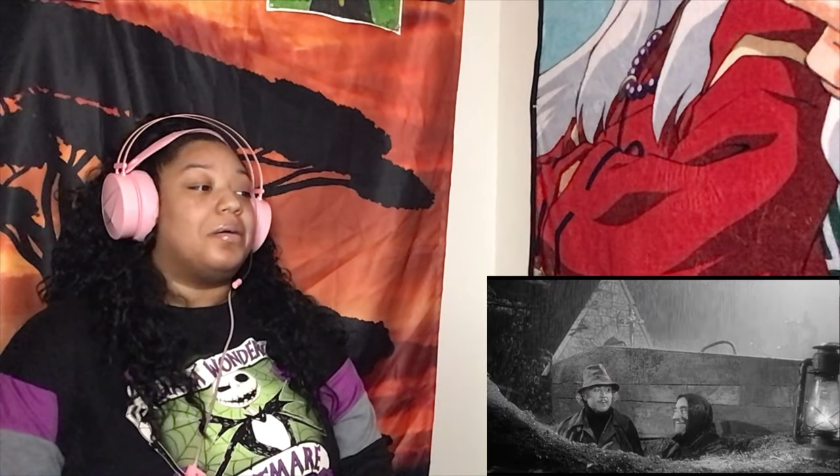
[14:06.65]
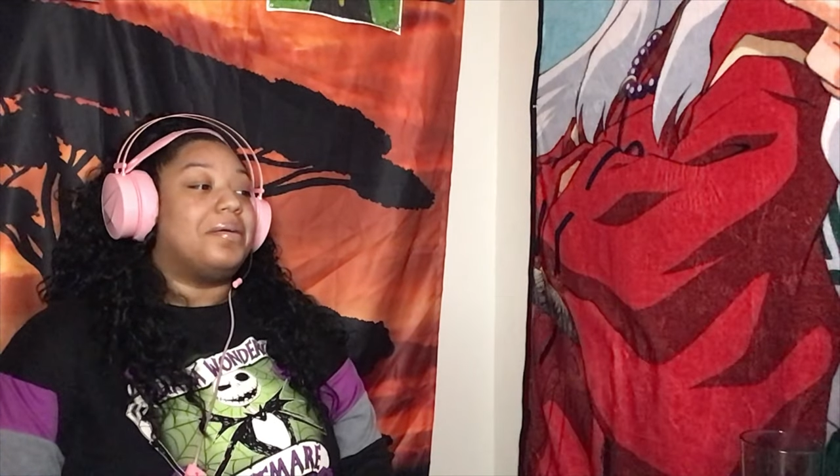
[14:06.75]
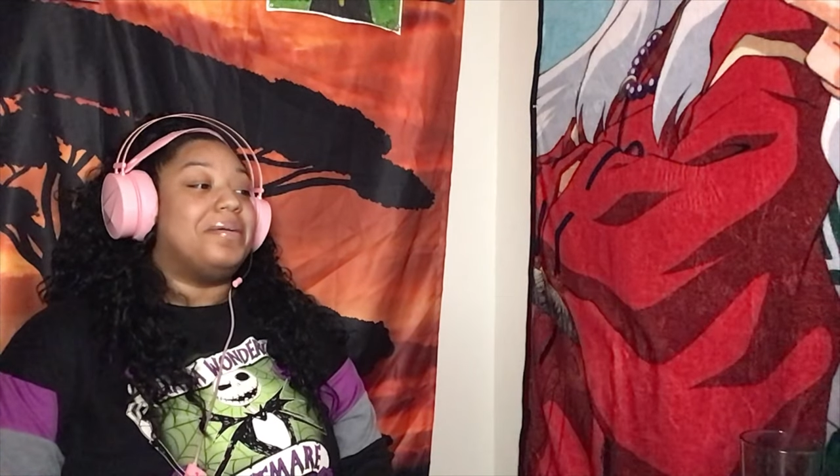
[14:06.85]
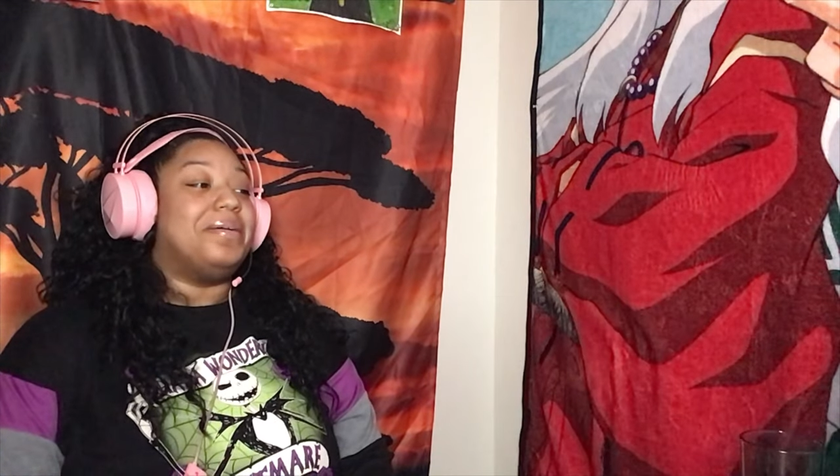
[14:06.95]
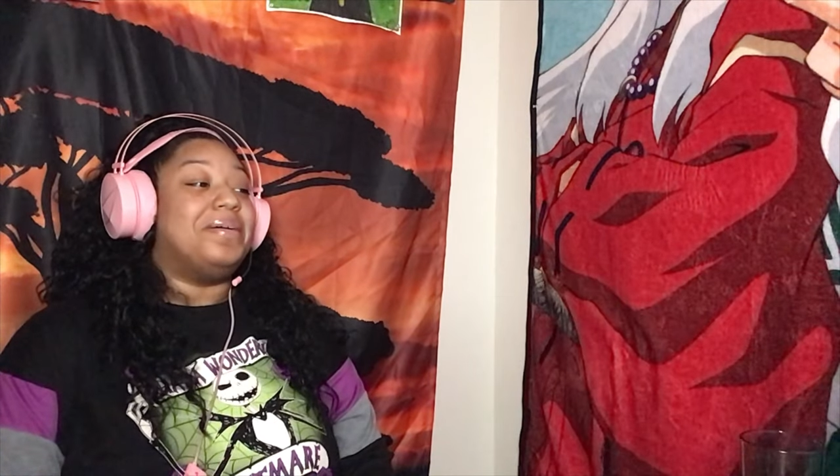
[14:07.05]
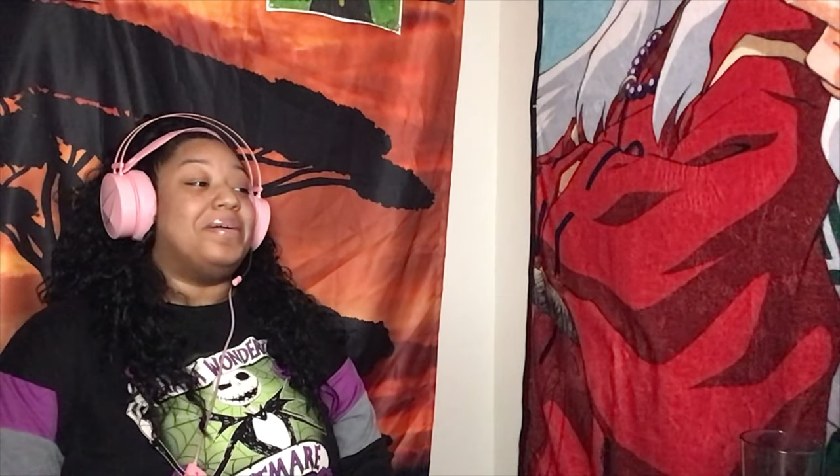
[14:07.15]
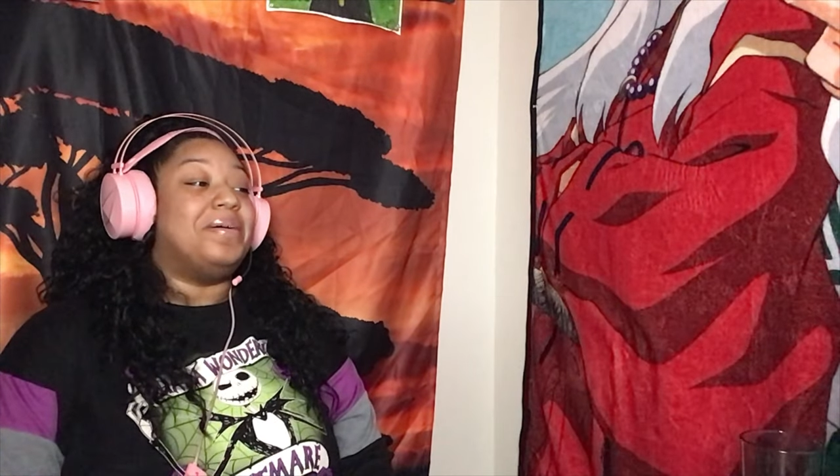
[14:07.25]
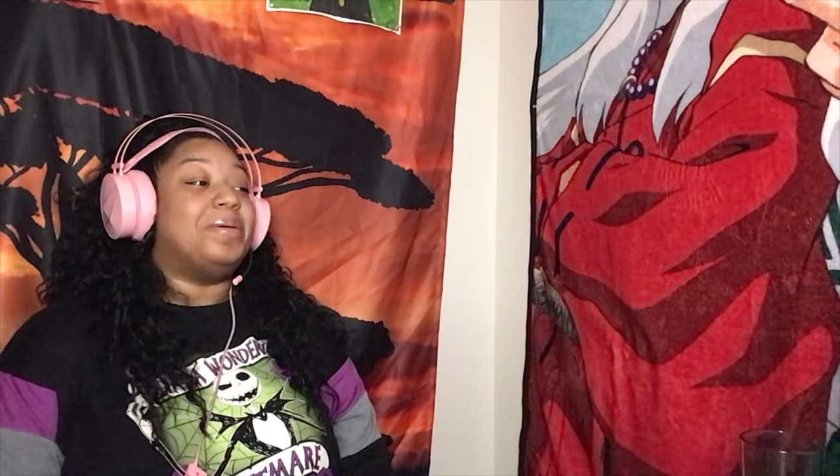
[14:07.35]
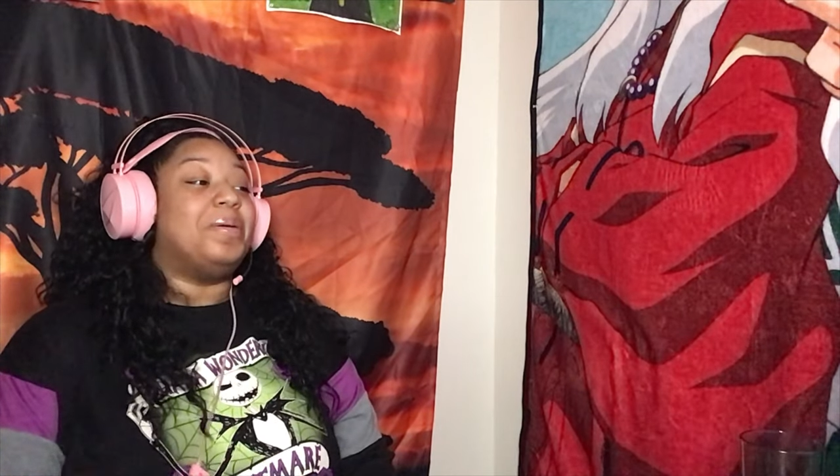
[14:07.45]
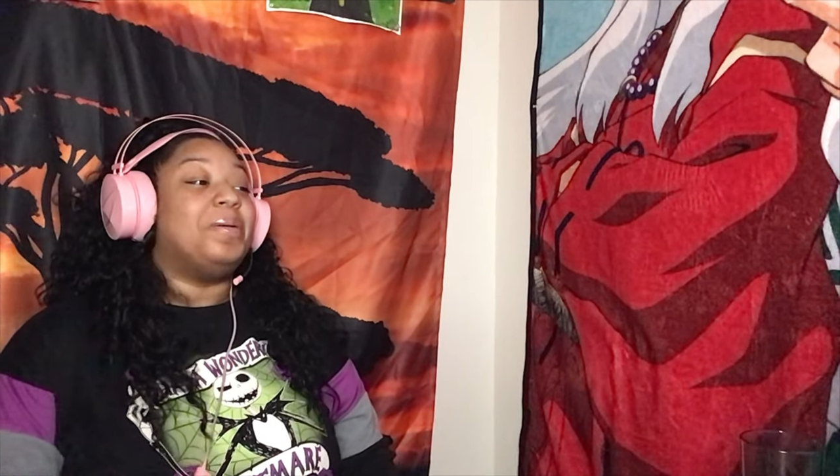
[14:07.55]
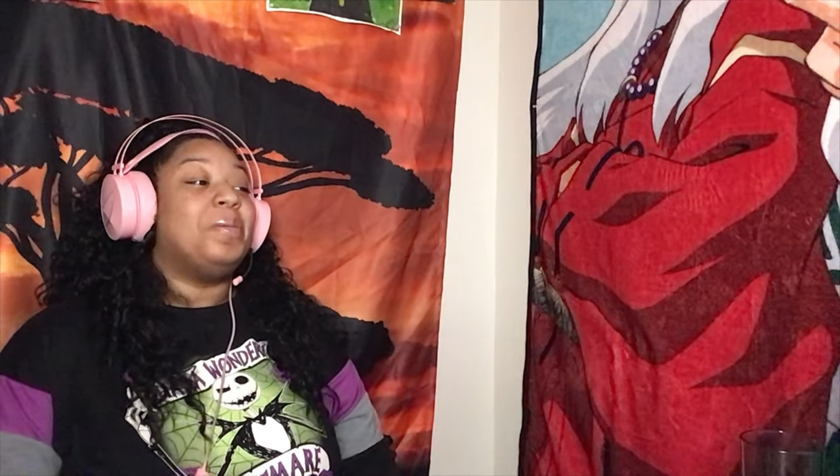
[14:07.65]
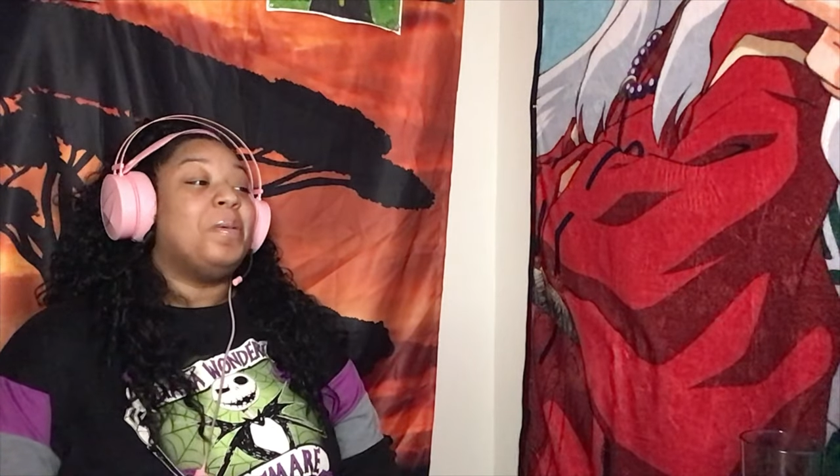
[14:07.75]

Ooh,